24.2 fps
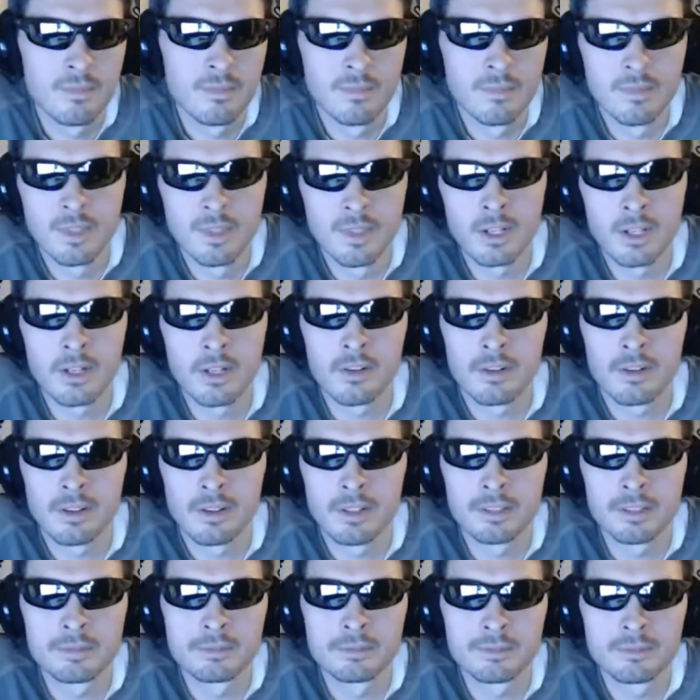Alright.
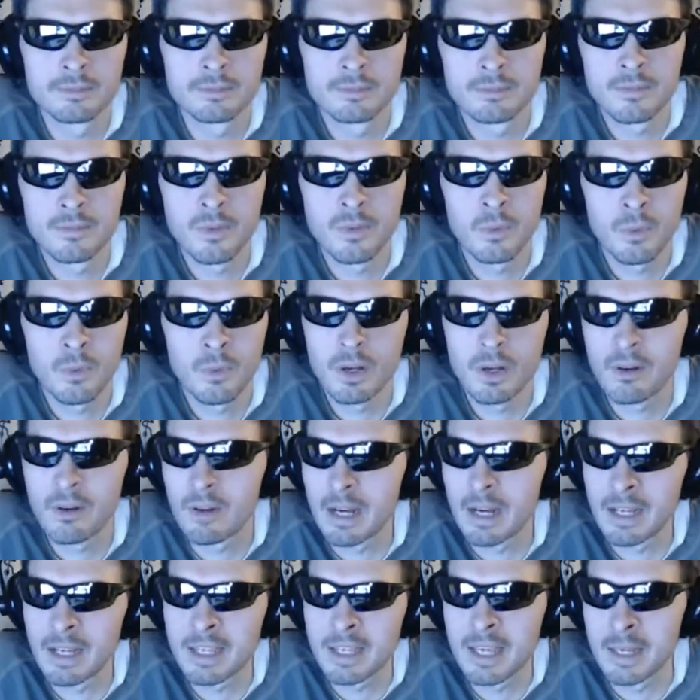Well,
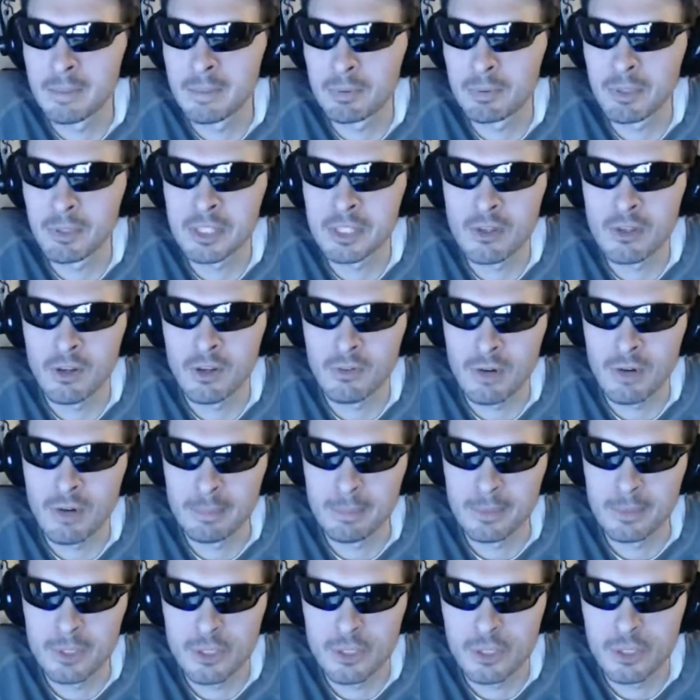I can't play till I wrap
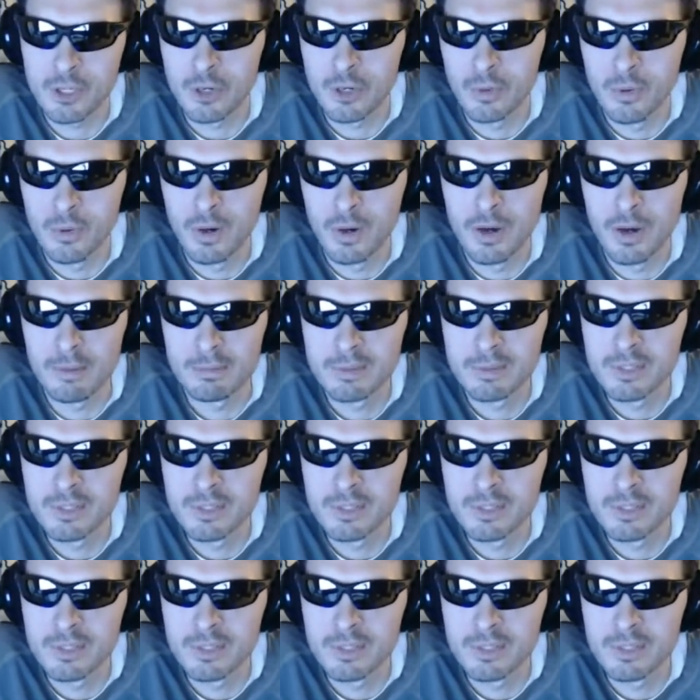the show up.